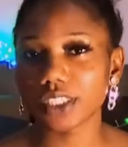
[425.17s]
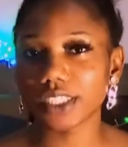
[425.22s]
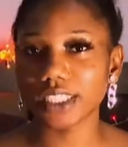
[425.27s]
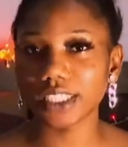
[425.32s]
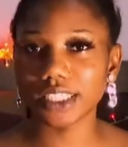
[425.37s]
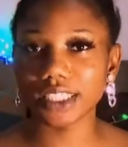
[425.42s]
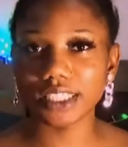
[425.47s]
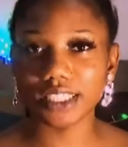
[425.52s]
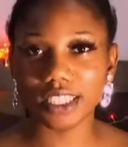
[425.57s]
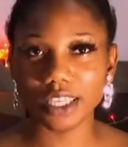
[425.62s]

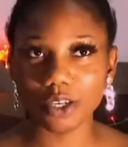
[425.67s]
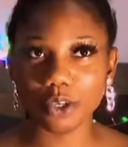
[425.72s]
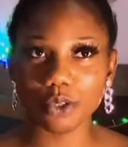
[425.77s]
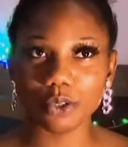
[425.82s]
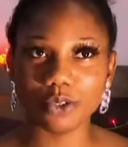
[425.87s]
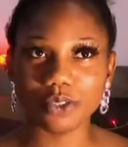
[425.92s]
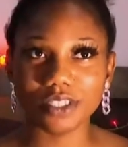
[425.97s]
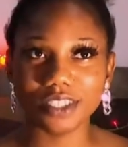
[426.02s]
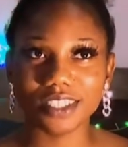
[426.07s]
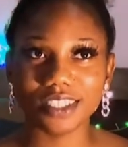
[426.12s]

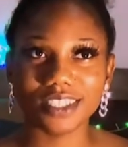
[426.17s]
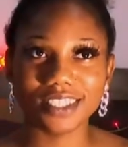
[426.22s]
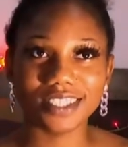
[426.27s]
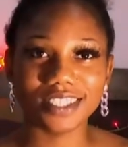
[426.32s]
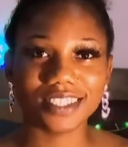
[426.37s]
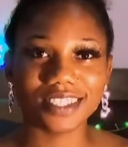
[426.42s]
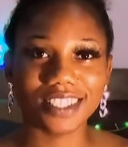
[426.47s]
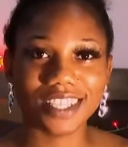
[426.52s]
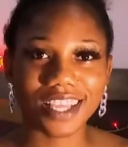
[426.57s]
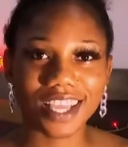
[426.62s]
details
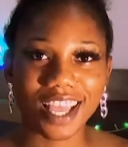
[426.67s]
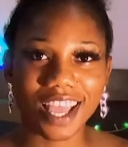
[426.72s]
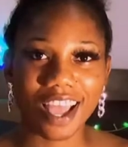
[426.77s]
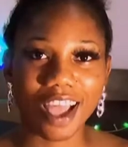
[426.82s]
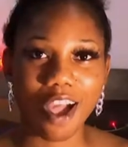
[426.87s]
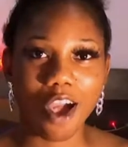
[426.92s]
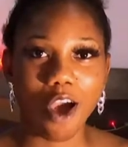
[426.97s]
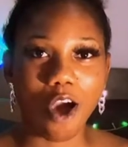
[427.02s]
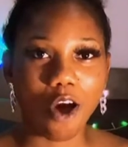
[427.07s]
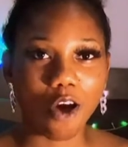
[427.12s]

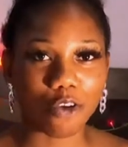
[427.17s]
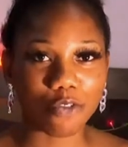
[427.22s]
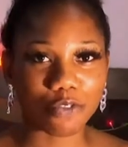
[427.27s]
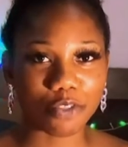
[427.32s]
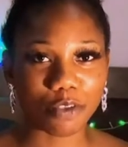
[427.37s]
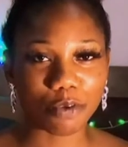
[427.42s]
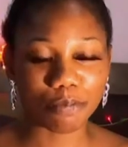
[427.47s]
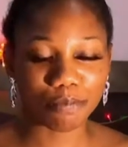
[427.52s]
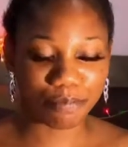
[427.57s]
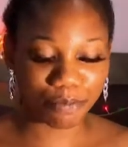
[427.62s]
of
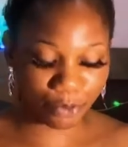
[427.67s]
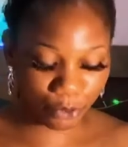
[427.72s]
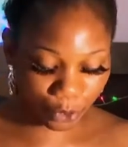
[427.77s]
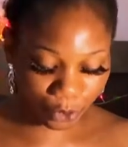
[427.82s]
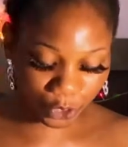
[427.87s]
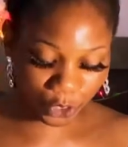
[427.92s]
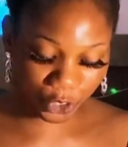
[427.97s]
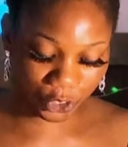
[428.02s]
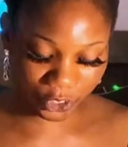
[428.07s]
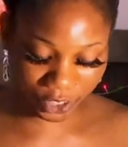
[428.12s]
the
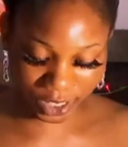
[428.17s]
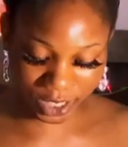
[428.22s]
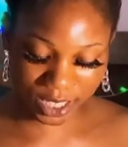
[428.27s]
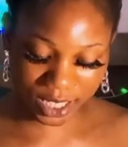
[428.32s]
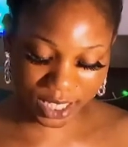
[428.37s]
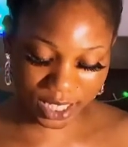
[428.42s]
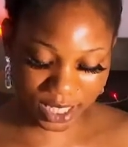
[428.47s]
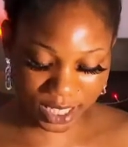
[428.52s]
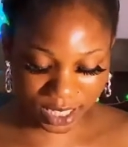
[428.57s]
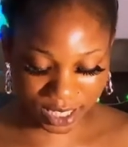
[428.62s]
brushes.